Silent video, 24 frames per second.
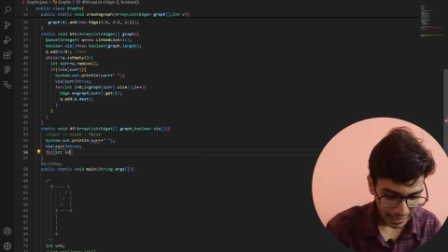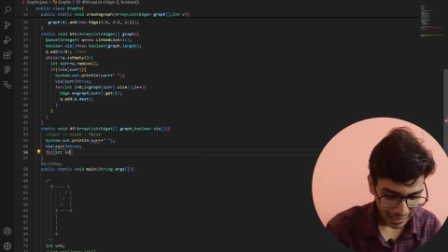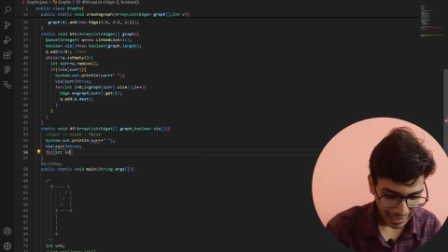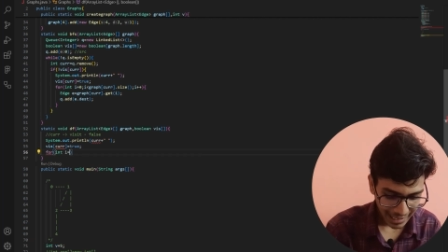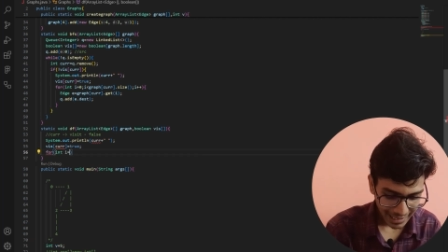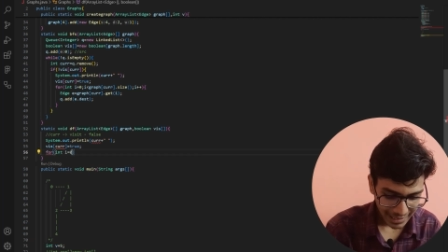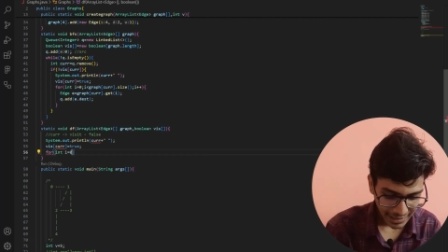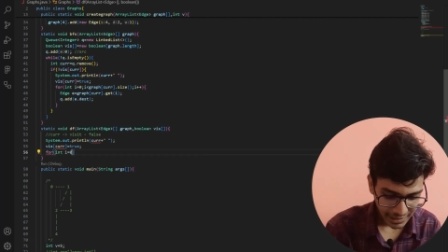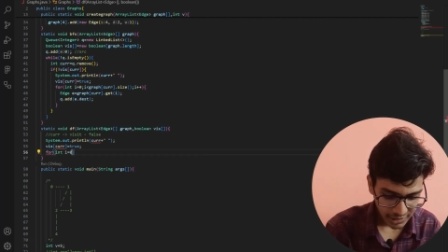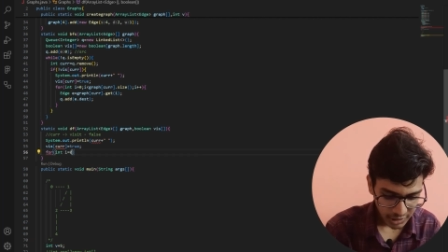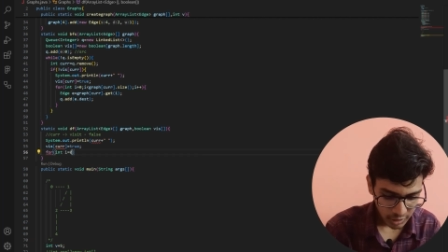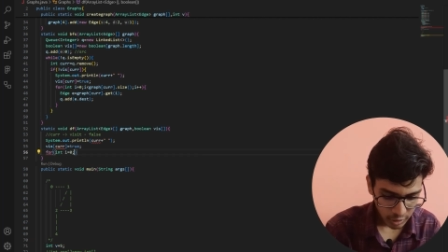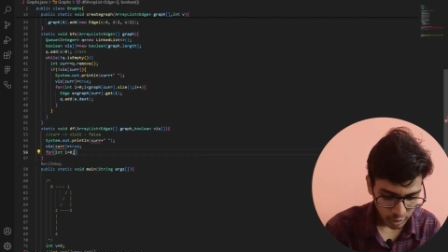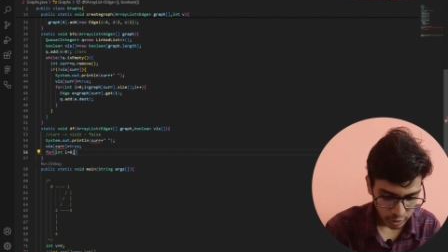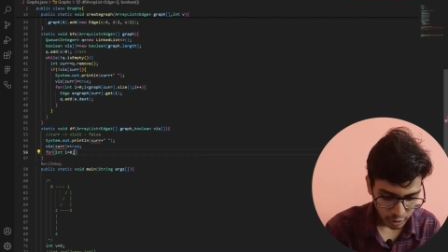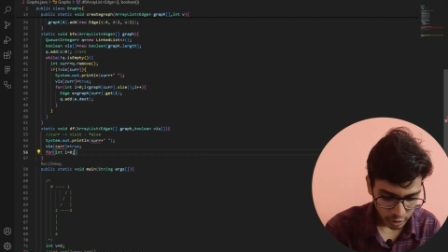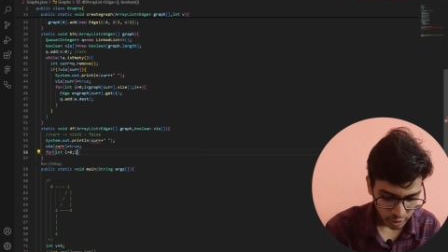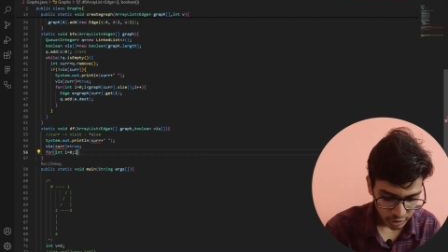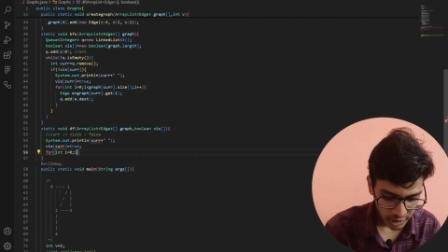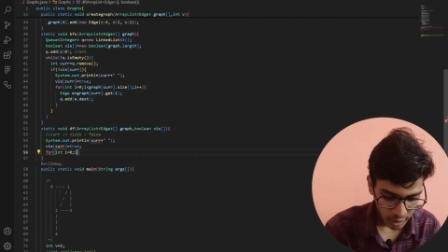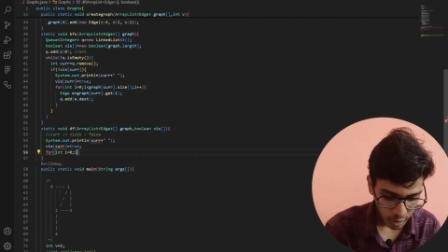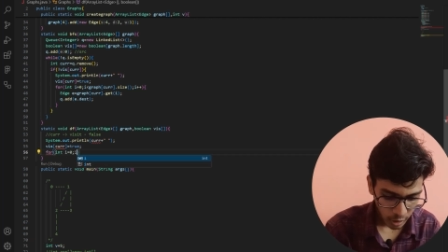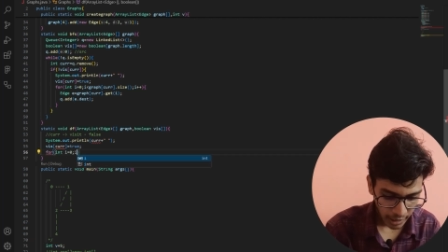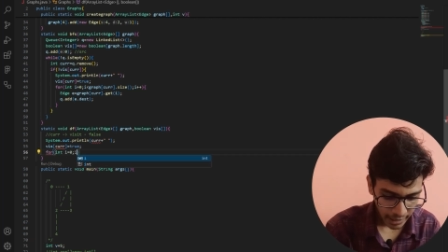I is equals to
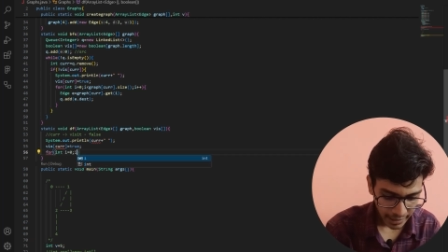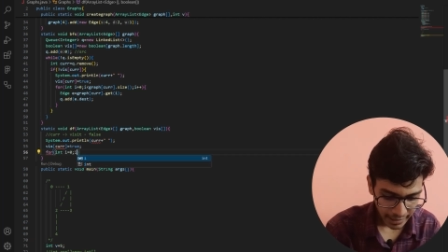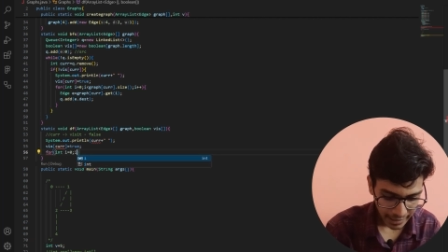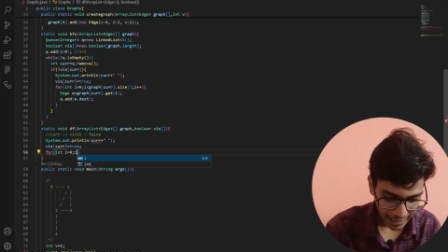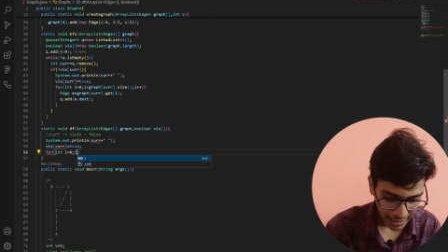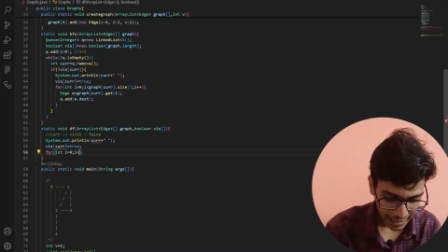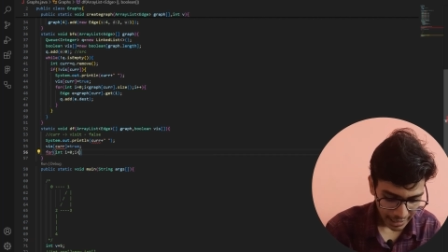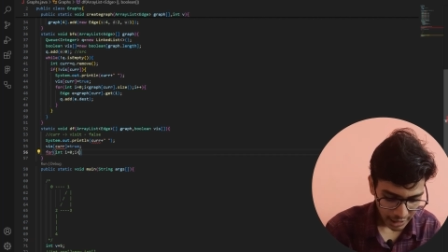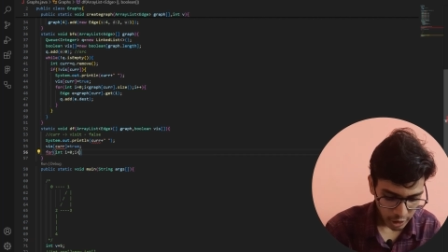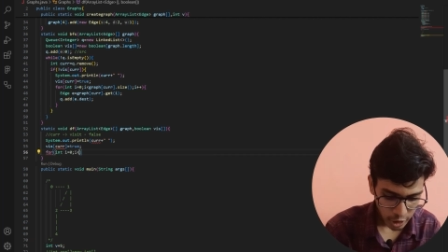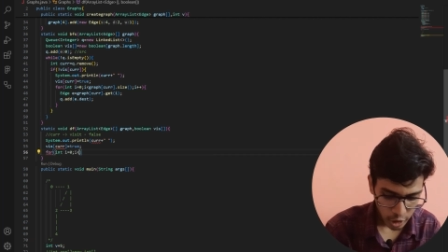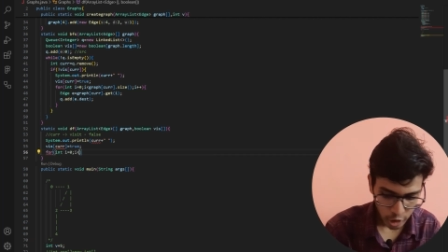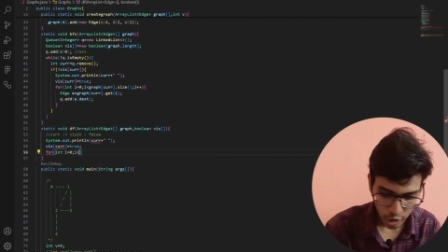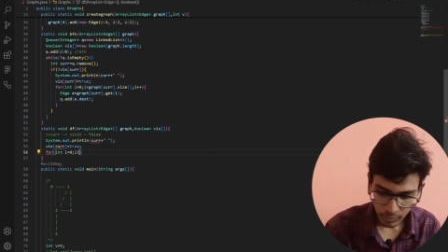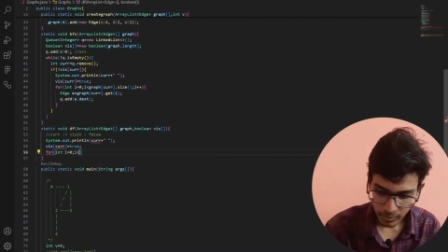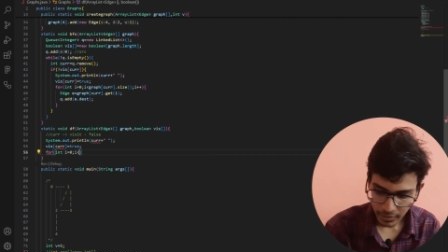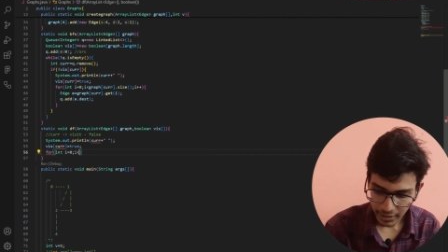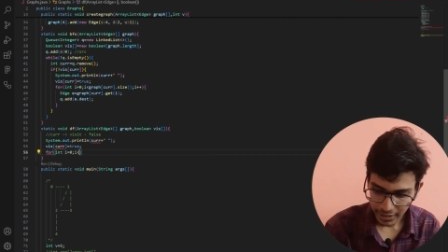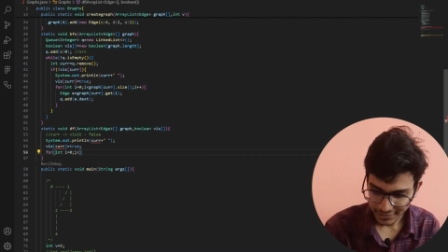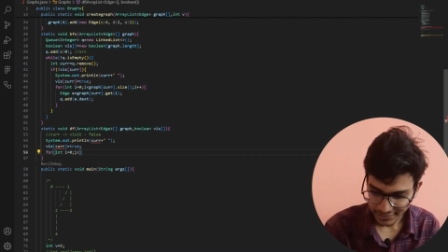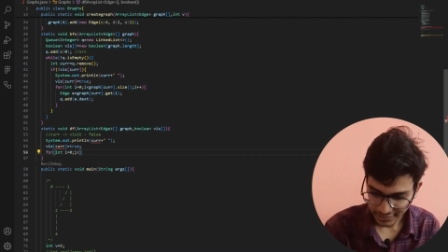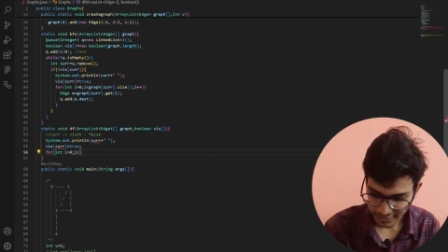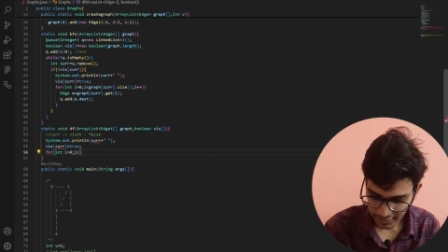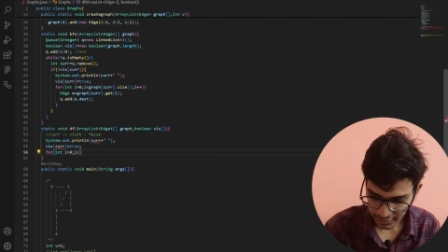0 and I should be
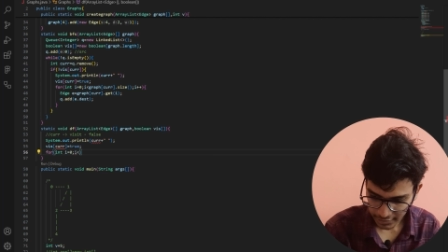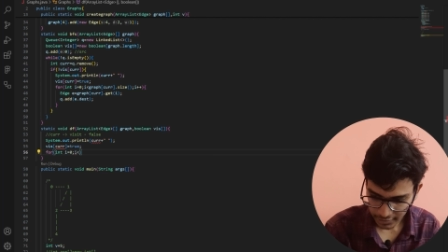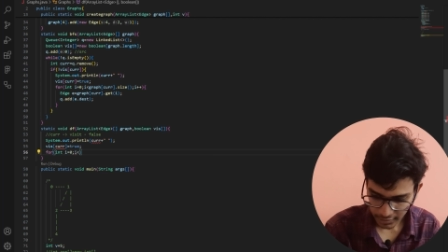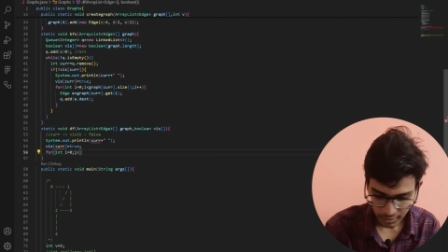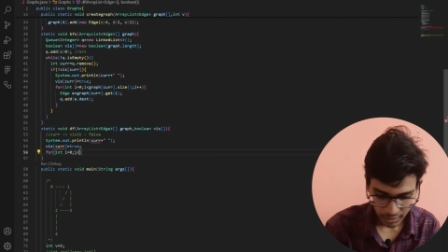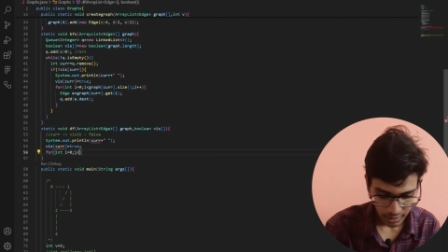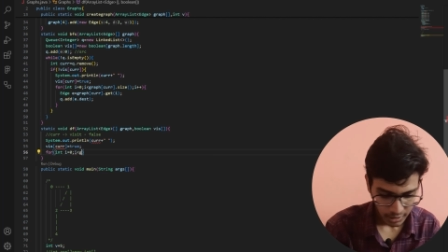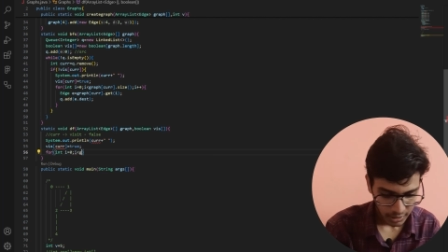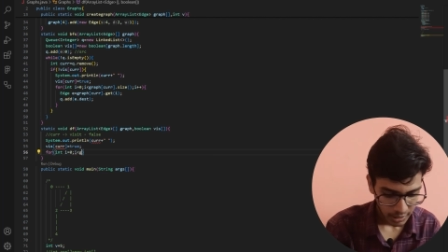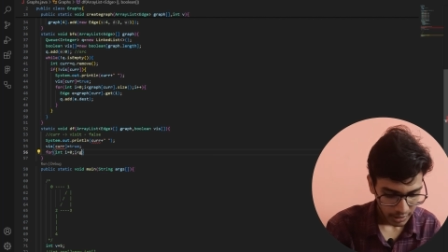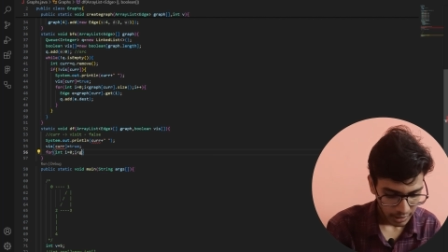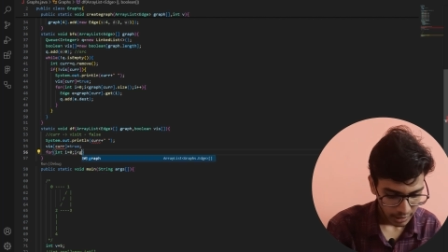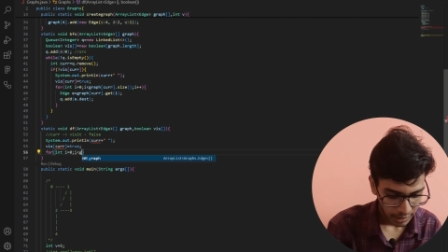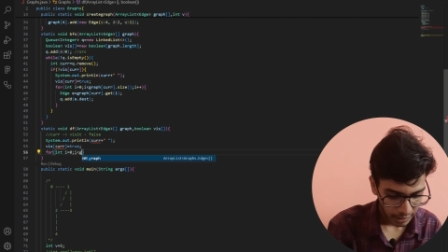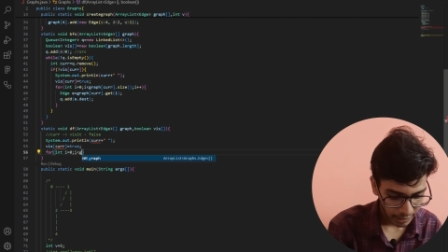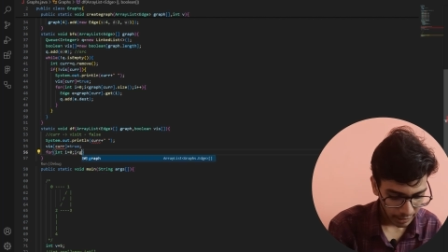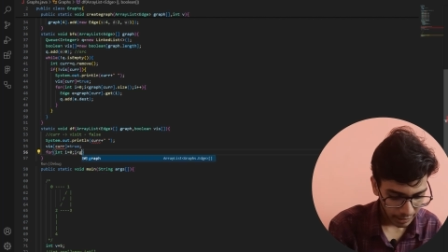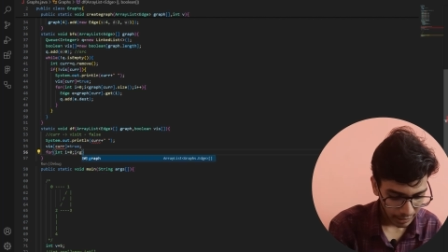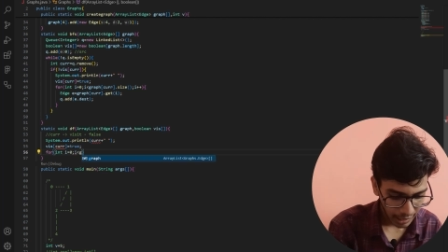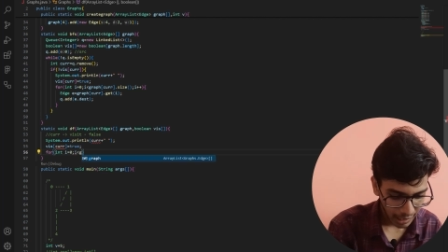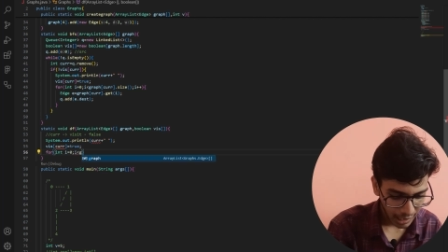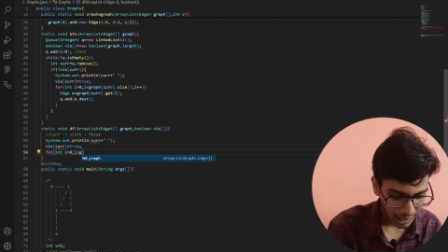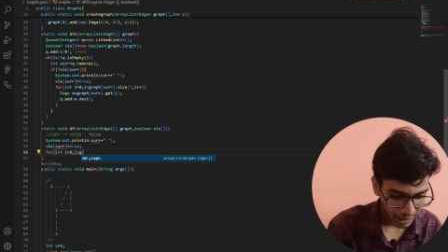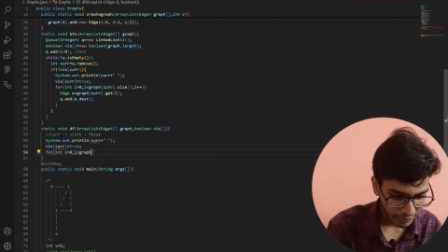less than
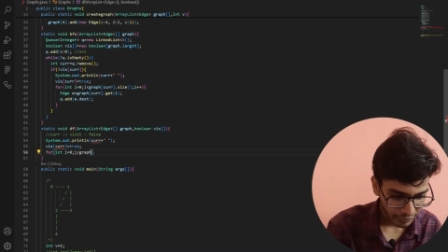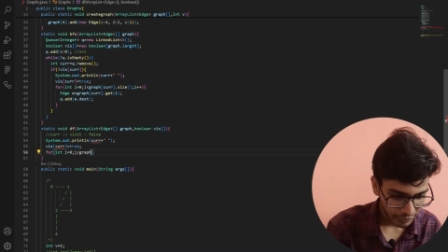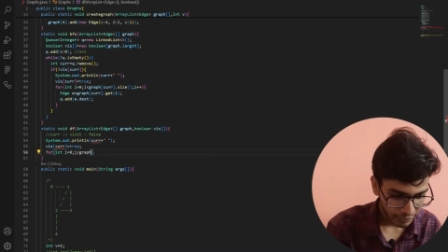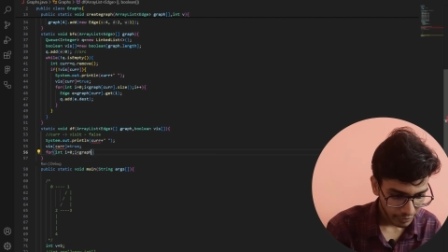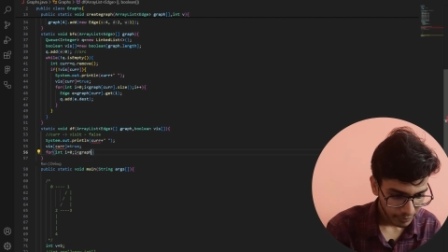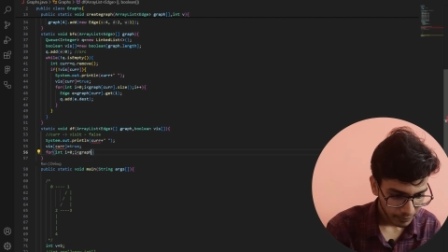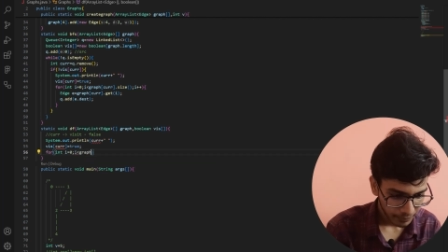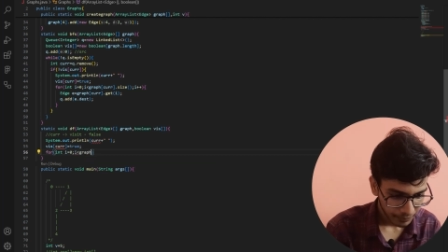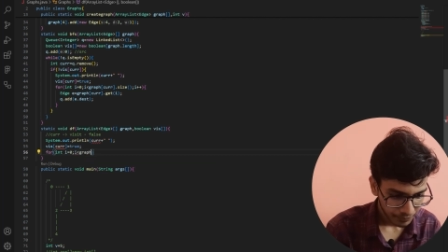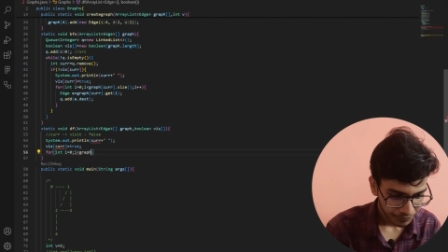graph